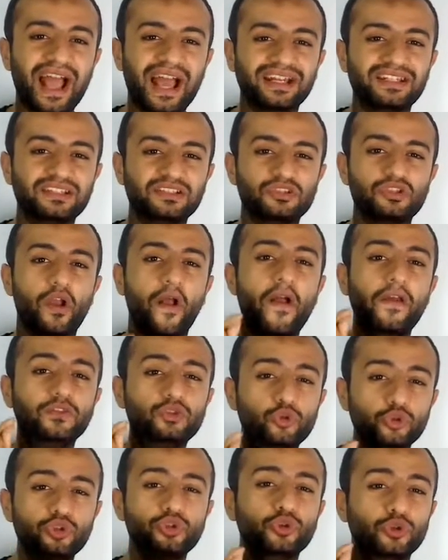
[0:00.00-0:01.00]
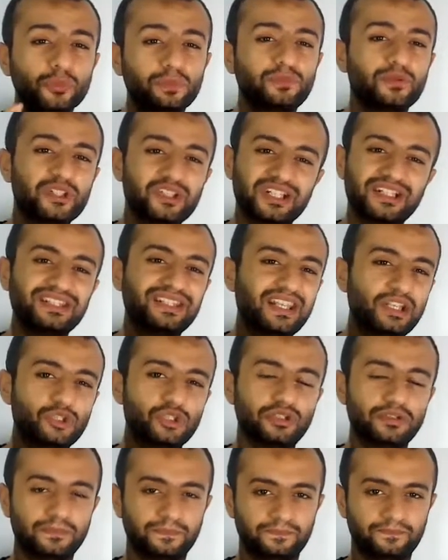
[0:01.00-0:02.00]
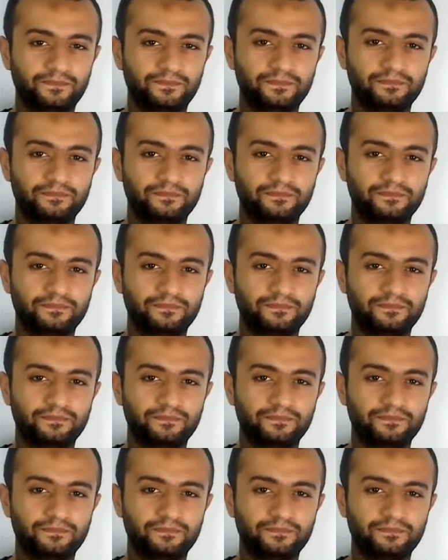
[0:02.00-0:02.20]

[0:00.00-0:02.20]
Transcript: added to your presentation.